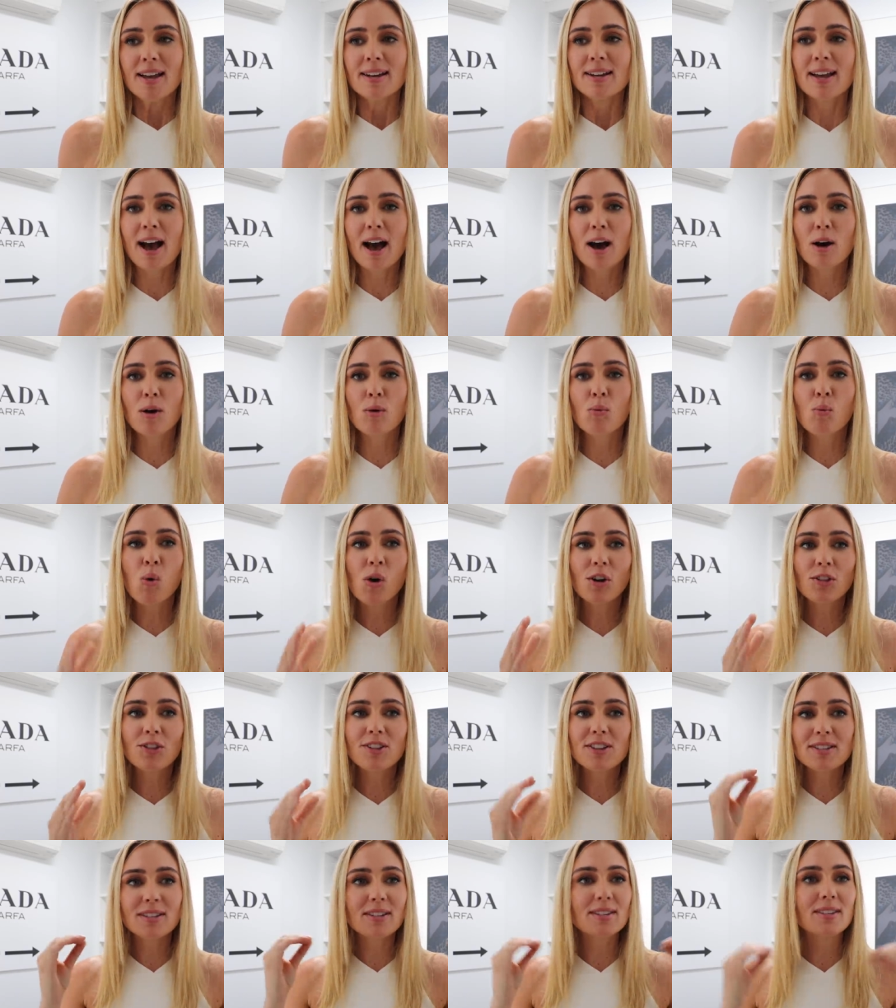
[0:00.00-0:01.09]
Now,
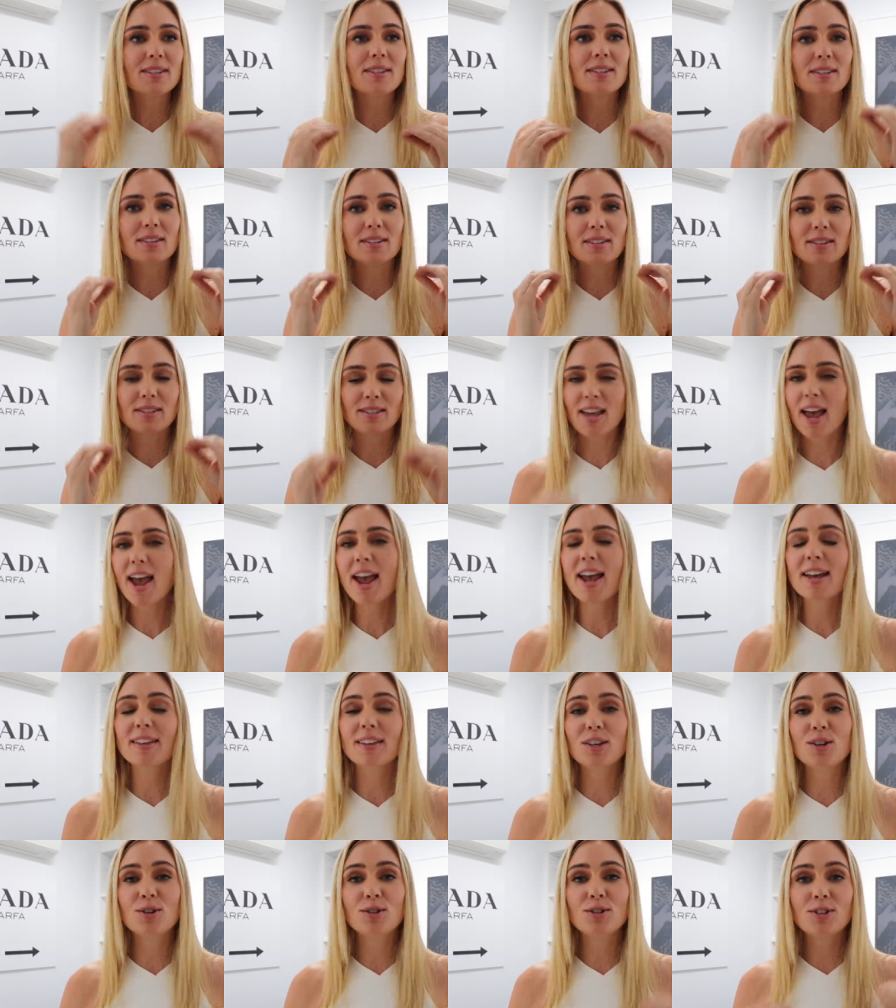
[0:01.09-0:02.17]
what this is, is a saying
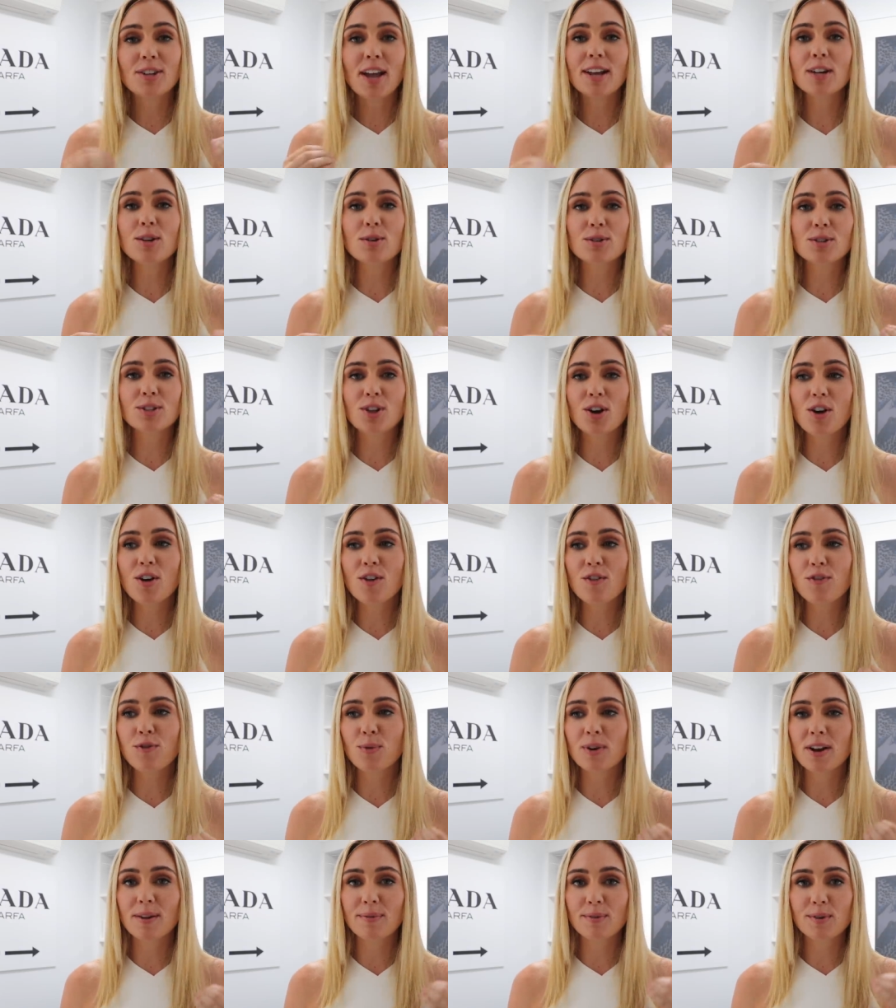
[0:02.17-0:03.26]
that you say to yourself
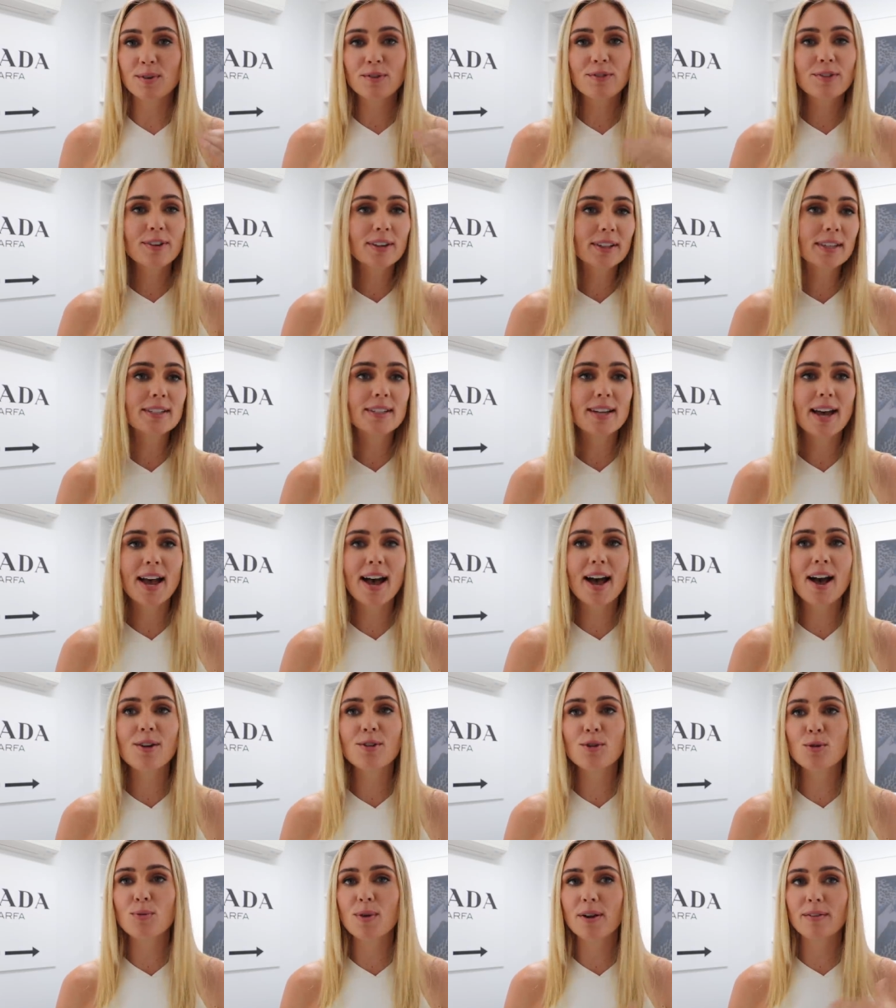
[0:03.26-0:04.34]
whenever you're feeling
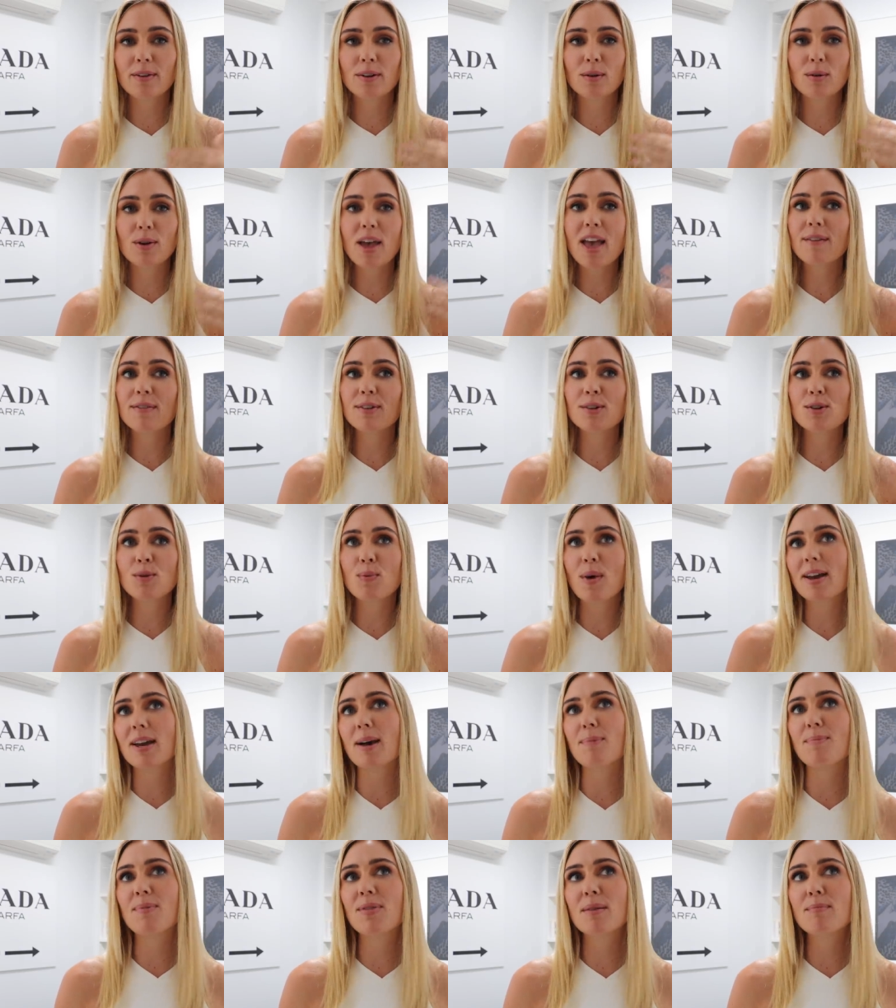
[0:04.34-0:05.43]
down or whenever you
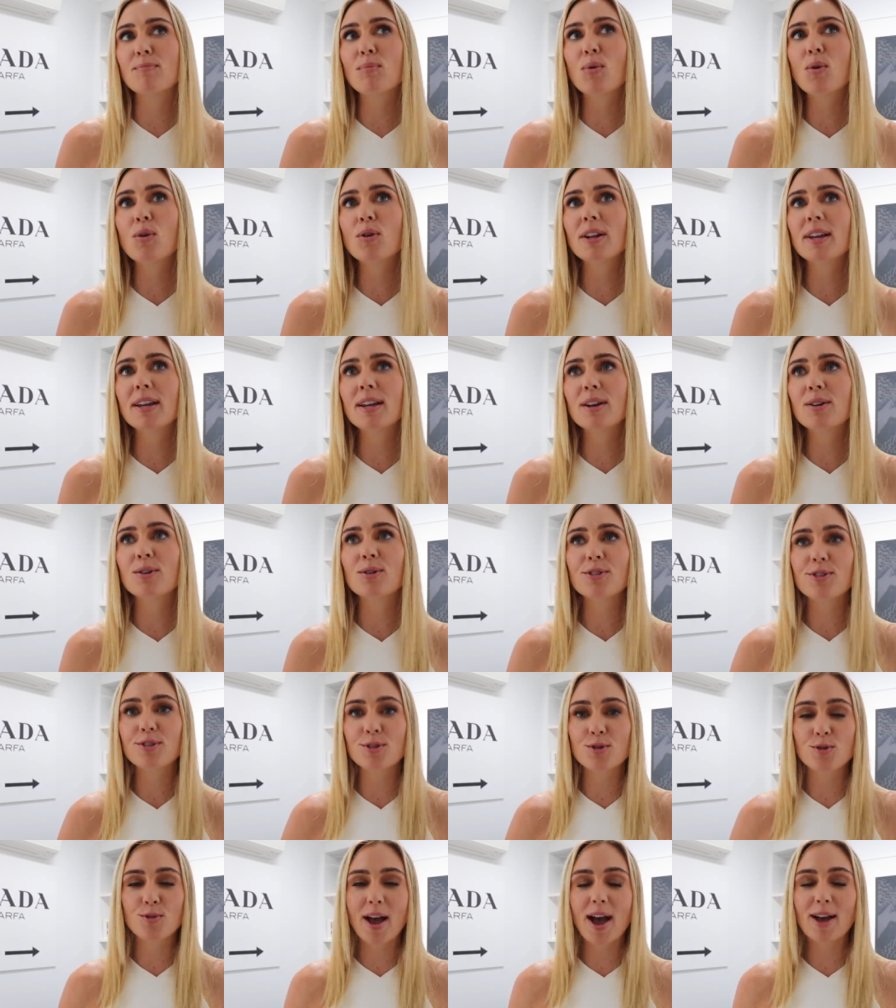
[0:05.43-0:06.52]
wake up in the morning or
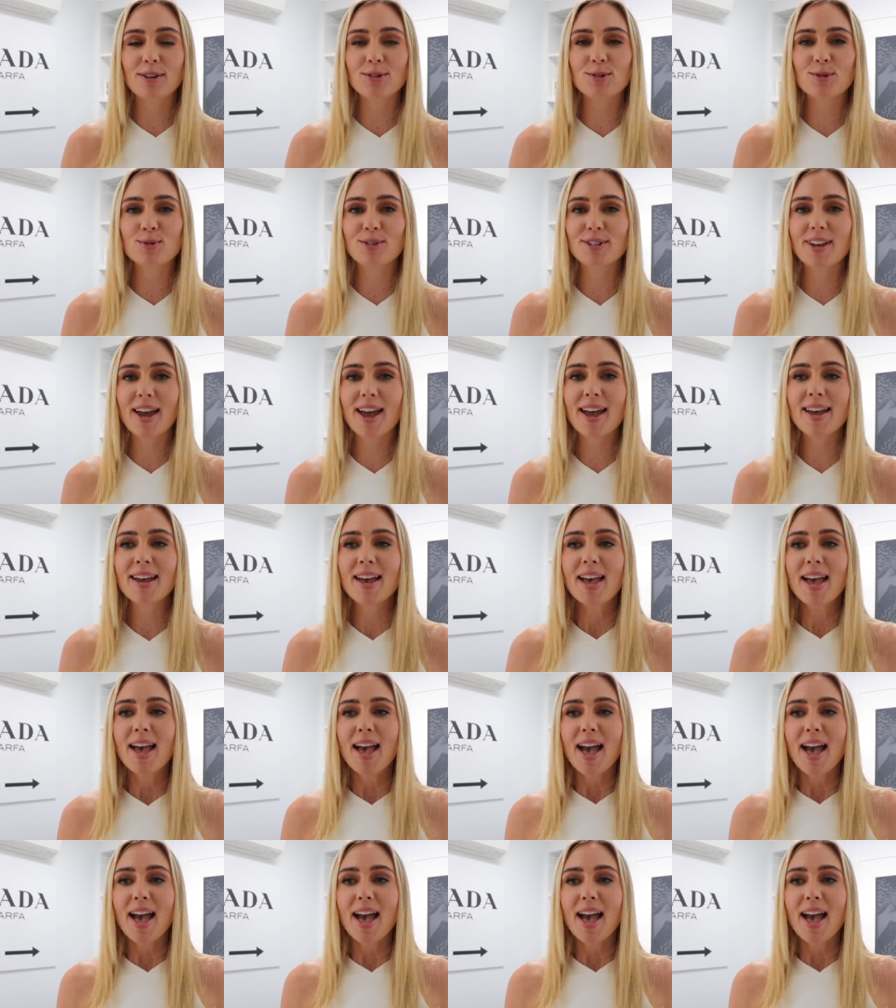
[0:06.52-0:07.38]
throughout your day.